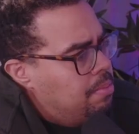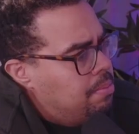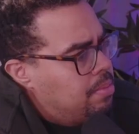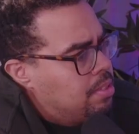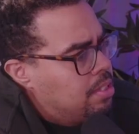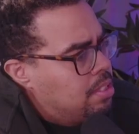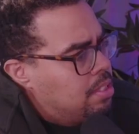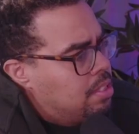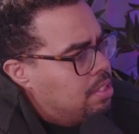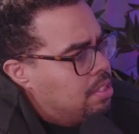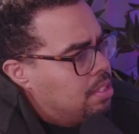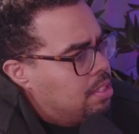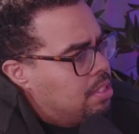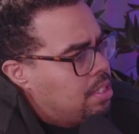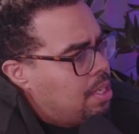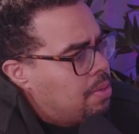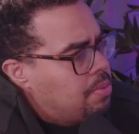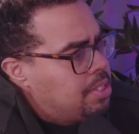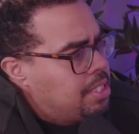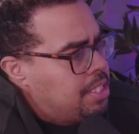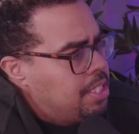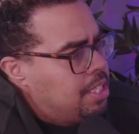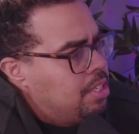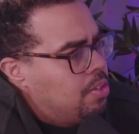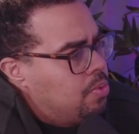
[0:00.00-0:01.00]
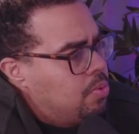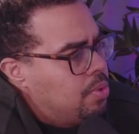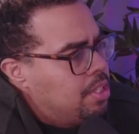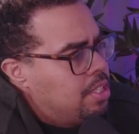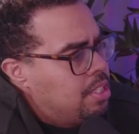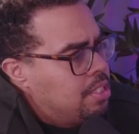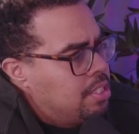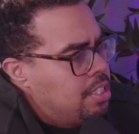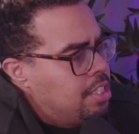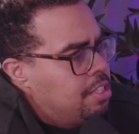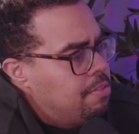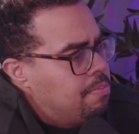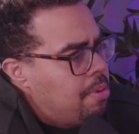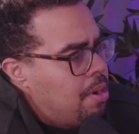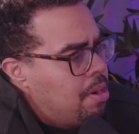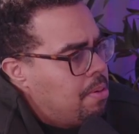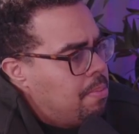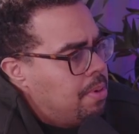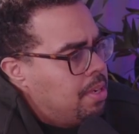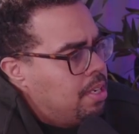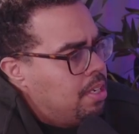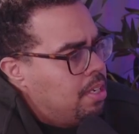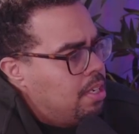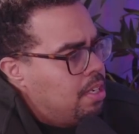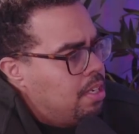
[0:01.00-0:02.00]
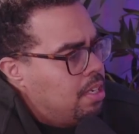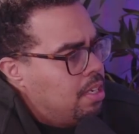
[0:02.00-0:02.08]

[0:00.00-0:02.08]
Cubs. That was the year with the Steve Bartman.